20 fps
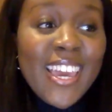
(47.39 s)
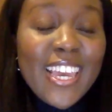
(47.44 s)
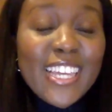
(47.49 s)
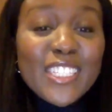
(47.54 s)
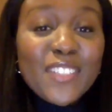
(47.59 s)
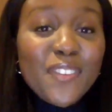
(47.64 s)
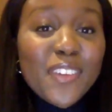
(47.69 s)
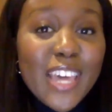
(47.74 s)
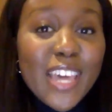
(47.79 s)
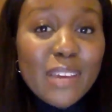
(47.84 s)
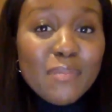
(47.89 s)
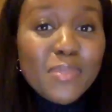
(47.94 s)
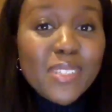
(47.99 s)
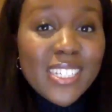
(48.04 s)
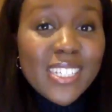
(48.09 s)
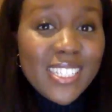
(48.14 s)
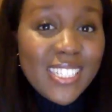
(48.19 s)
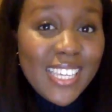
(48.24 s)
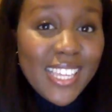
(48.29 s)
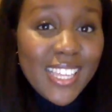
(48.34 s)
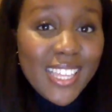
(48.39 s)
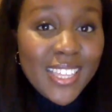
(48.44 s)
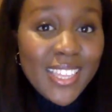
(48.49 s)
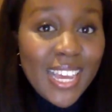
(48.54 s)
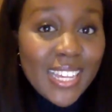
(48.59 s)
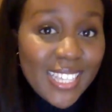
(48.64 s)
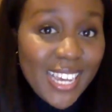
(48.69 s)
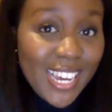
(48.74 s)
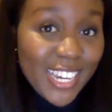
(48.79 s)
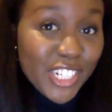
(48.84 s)
is for them to see that
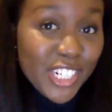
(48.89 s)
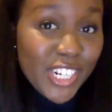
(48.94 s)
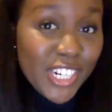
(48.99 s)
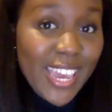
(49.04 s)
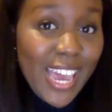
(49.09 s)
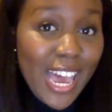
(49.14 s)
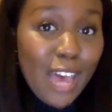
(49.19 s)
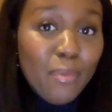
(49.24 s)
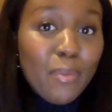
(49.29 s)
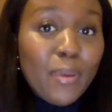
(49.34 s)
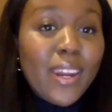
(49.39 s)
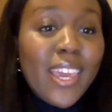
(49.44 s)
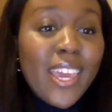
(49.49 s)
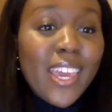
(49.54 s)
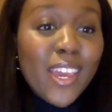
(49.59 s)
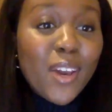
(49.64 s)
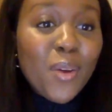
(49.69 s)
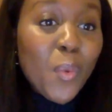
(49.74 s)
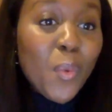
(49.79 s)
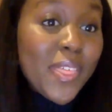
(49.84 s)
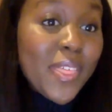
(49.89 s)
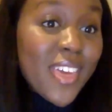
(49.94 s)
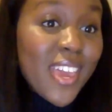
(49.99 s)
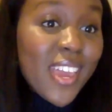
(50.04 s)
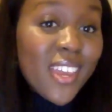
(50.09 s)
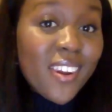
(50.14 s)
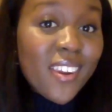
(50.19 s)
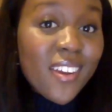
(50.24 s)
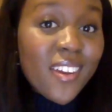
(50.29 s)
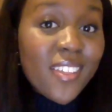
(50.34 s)
that's actually happening
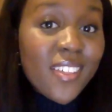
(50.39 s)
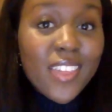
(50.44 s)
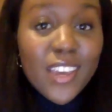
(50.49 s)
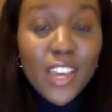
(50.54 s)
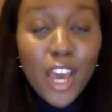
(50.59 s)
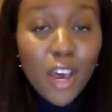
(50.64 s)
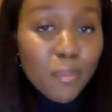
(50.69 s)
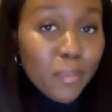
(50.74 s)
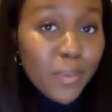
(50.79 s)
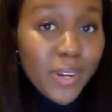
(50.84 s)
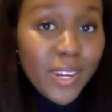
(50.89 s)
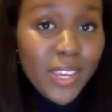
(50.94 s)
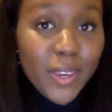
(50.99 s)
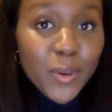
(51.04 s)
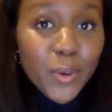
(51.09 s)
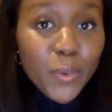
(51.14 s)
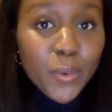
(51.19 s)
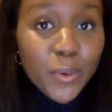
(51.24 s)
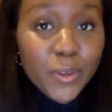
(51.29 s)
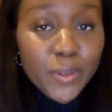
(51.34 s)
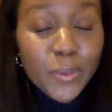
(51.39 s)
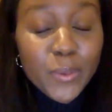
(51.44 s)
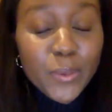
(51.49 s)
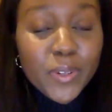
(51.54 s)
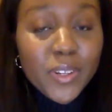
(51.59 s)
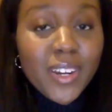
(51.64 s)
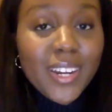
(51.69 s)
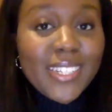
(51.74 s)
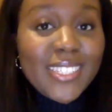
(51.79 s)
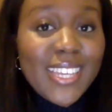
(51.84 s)
within the company or an
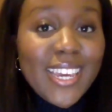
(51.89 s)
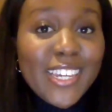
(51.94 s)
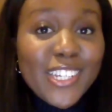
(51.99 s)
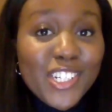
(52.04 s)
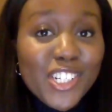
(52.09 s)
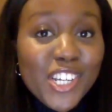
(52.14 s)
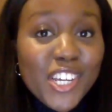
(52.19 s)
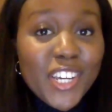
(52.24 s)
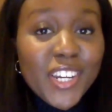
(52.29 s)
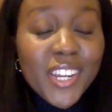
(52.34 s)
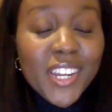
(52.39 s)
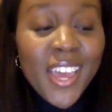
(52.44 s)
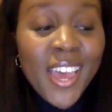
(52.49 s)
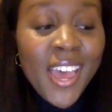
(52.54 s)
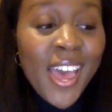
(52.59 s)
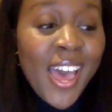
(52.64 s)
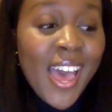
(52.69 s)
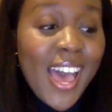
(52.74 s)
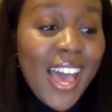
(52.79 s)
organization.